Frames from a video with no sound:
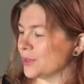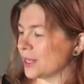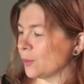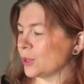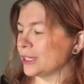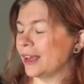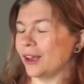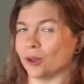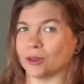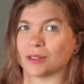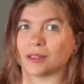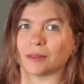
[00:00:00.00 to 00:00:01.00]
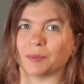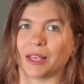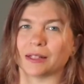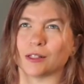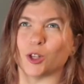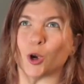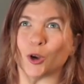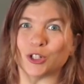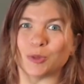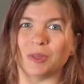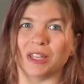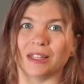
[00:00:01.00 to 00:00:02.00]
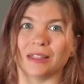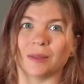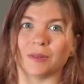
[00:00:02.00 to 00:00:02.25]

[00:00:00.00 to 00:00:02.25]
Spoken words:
someone else, because it's hard to be the